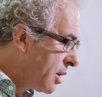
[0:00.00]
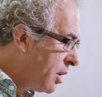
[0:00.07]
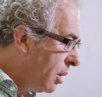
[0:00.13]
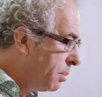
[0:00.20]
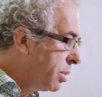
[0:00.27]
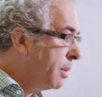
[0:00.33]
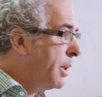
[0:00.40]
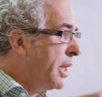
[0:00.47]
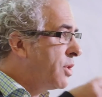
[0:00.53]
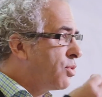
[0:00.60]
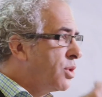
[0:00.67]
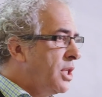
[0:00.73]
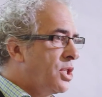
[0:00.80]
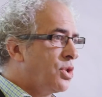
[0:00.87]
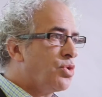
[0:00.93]

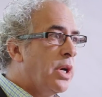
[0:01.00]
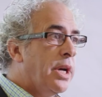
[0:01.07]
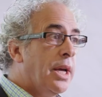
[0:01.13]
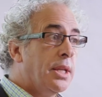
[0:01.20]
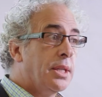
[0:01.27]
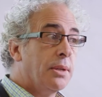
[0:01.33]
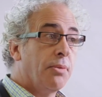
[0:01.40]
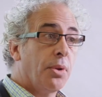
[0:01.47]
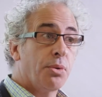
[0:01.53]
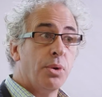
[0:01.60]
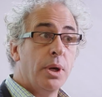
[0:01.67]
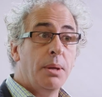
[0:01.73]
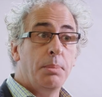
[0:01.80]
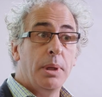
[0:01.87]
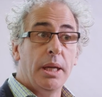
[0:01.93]
complementary strands of
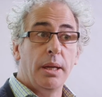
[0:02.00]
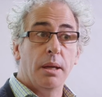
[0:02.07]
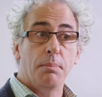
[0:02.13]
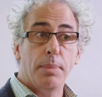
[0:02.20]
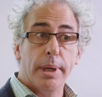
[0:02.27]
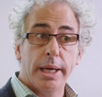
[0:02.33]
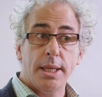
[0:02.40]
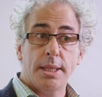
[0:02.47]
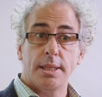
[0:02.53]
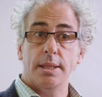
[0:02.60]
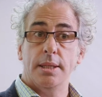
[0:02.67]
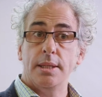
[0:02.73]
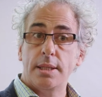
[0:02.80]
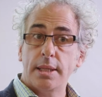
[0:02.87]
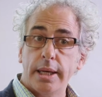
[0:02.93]
3 billion
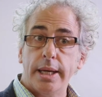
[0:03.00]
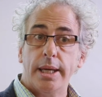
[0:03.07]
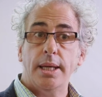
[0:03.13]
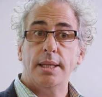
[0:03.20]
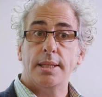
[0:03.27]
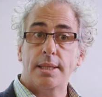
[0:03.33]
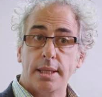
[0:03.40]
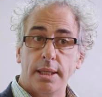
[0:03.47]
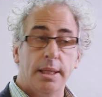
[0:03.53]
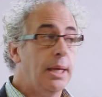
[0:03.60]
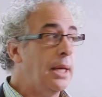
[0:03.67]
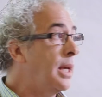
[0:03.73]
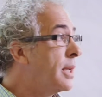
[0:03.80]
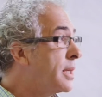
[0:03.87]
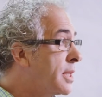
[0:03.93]
bases A,
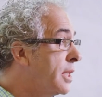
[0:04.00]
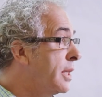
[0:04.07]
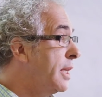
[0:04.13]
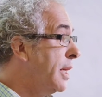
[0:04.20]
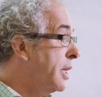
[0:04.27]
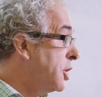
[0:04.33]
C, T,